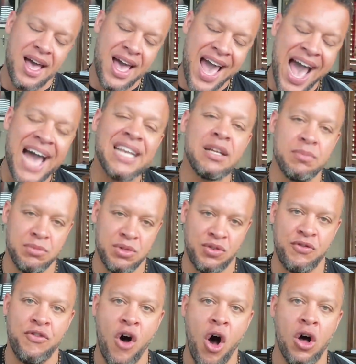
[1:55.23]
Adam's
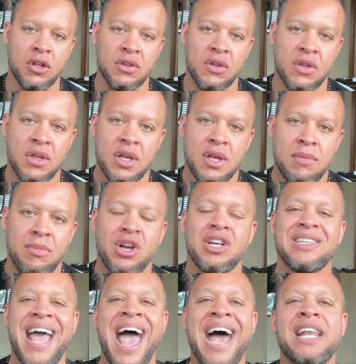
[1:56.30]
fault
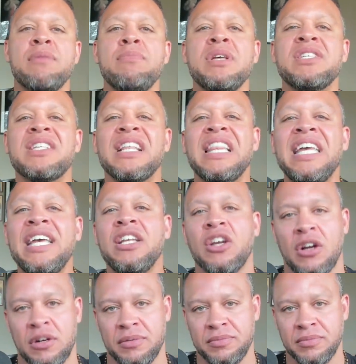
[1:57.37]
because Adam is the
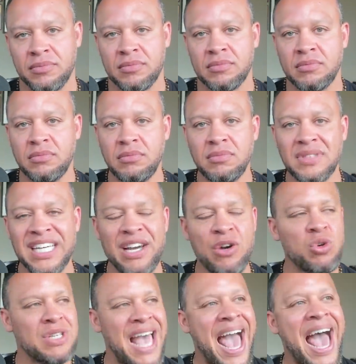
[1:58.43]
leader. It
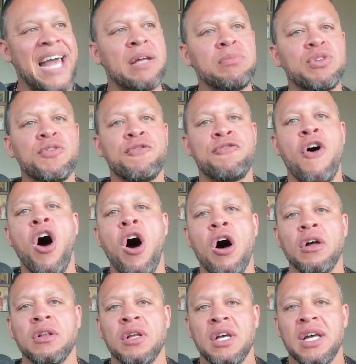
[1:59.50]
was Adam's
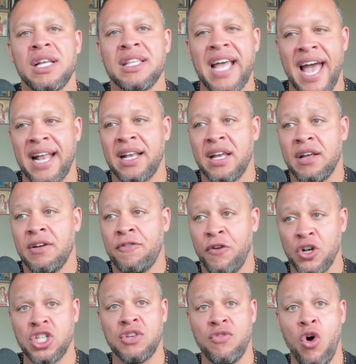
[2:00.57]
fault that,
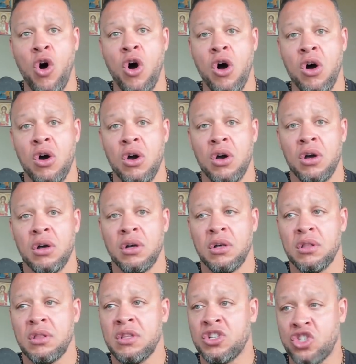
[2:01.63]
first of all,
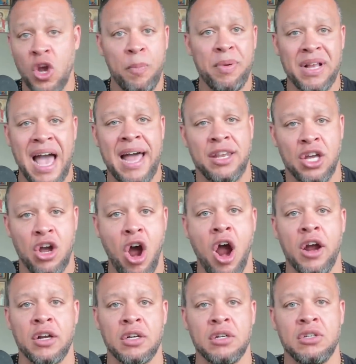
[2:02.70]
the serpent got in the
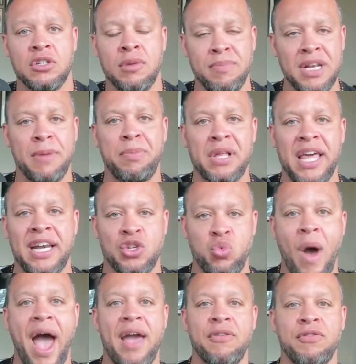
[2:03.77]
garden to manipulate his
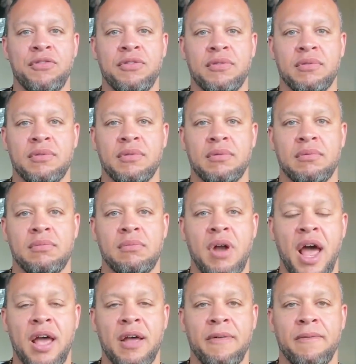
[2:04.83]
wife,
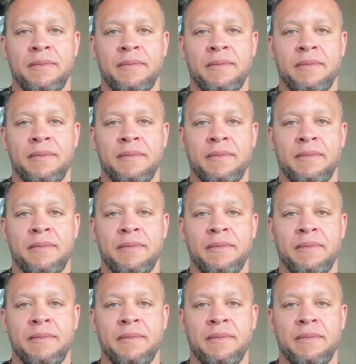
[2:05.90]
right?